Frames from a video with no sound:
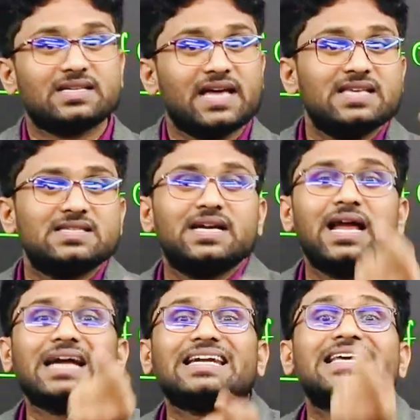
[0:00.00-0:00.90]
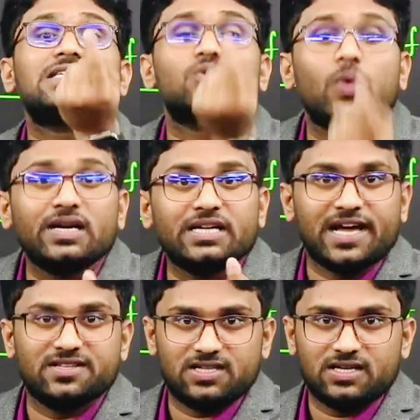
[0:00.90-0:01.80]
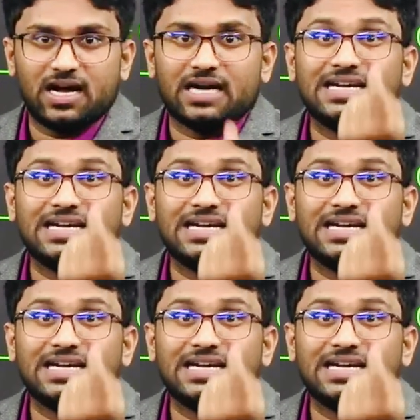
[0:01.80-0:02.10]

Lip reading: I said at least one tangent,